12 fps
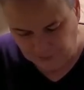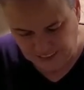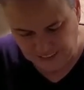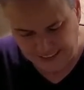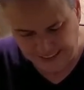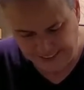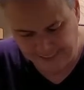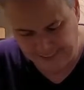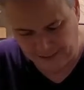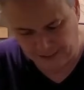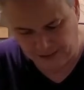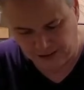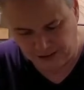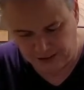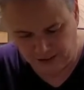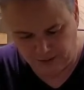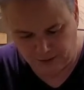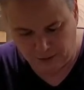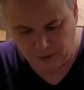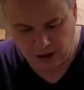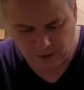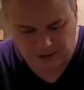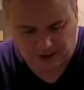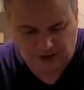That is something that my
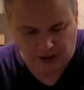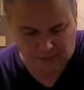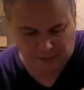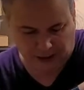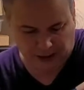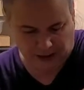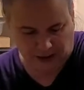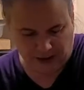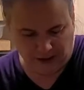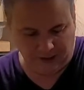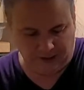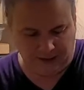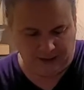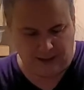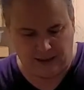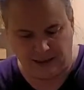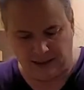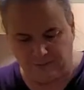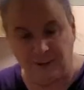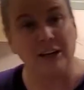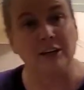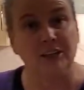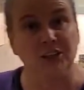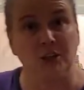mama taught me, and I'm
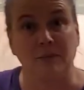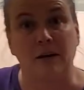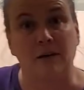fairly sure my